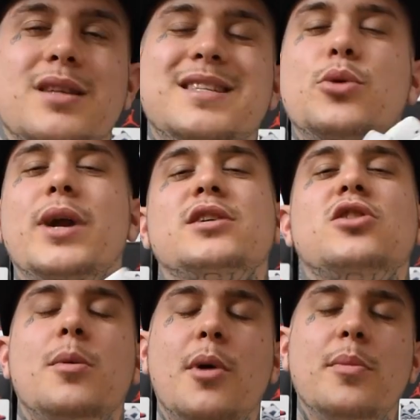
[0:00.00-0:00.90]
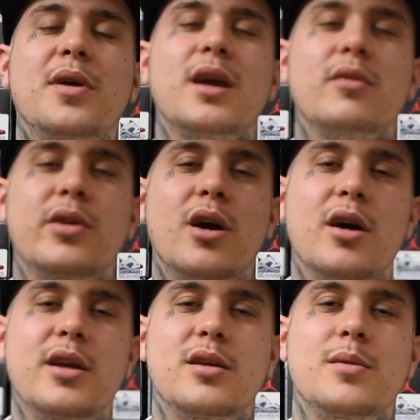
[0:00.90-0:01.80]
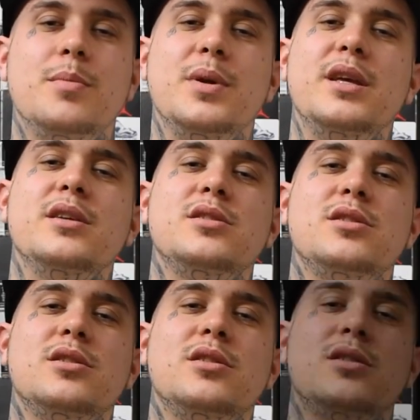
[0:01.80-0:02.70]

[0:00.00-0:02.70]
Until next time, I'm the King of VI. Peace.